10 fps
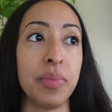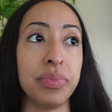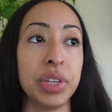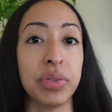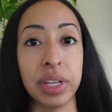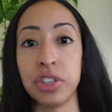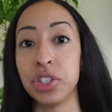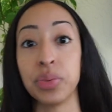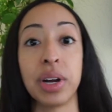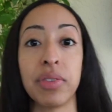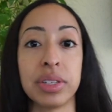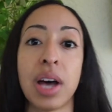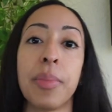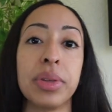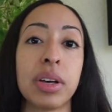in relation to whatever the
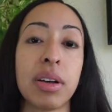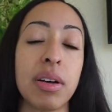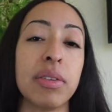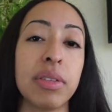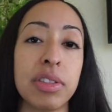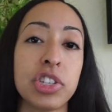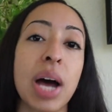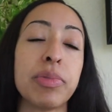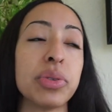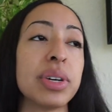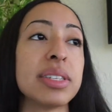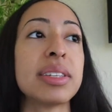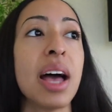topic of the chapter was.